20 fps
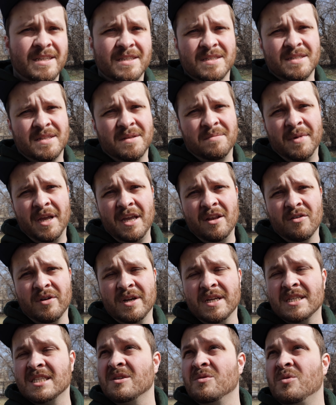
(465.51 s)
is the main
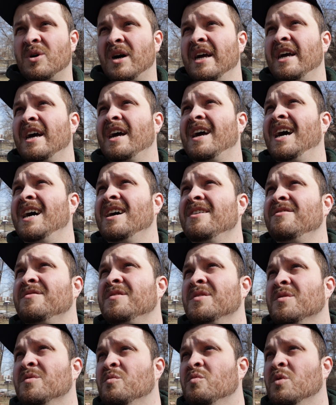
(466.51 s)
reason why I
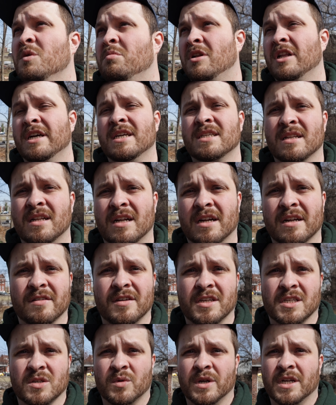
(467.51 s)
have to replace a lot
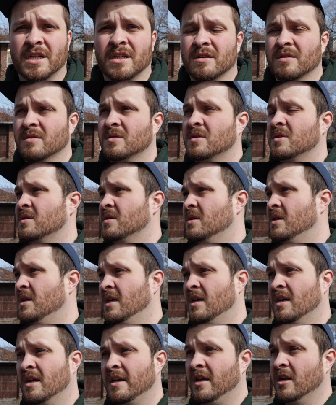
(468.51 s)
of these windows.
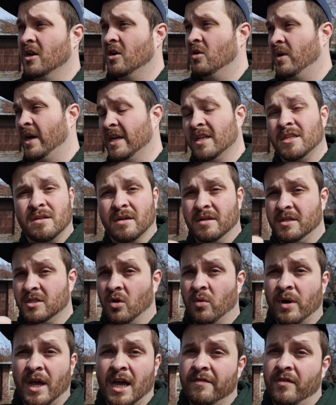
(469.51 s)
You know, I, I
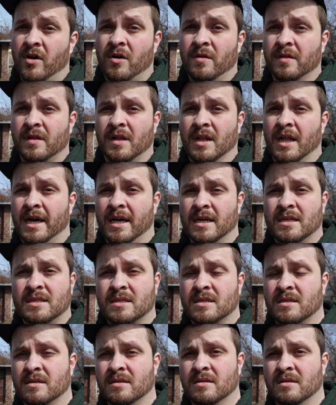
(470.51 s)
don't have all the
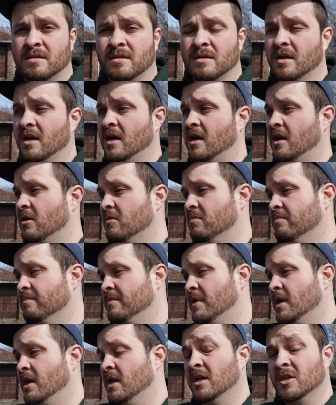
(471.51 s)
glass.
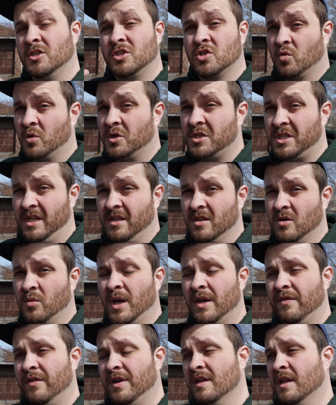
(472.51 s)
Um, sourcing the
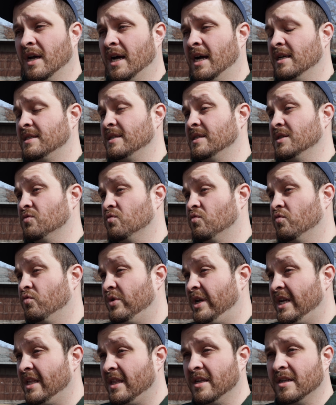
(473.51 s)
wavy glass is
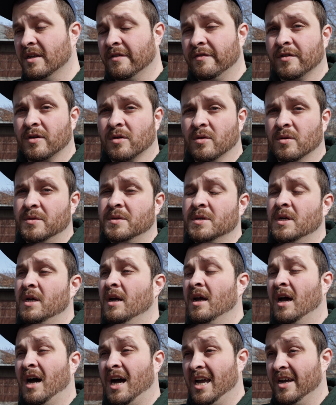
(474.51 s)
really difficult.
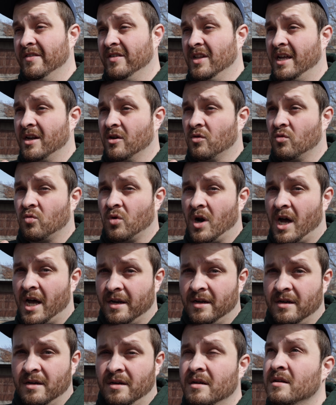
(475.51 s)
I have a lot of
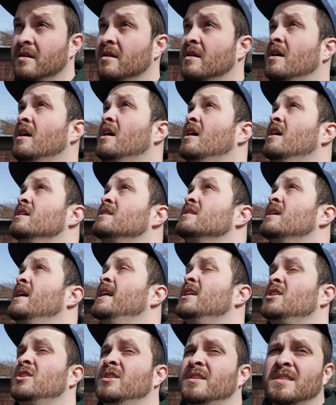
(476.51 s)
rotten uh,
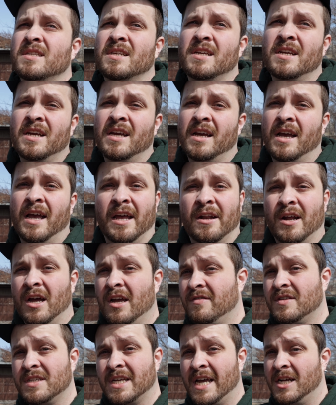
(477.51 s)
sashes, and
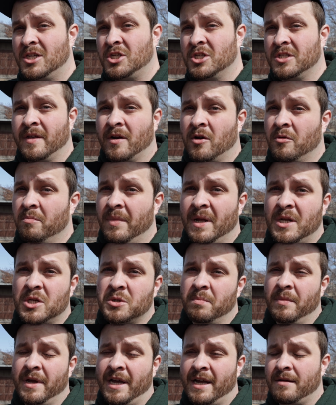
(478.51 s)
I have sashes that are
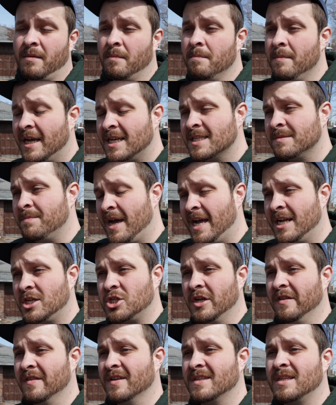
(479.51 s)
mix, ma mix
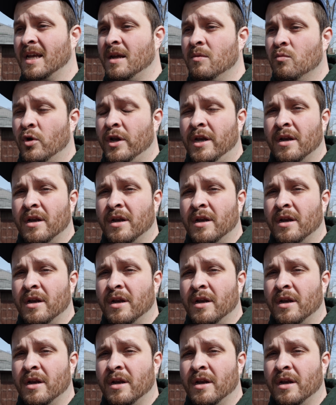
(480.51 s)
matched in the same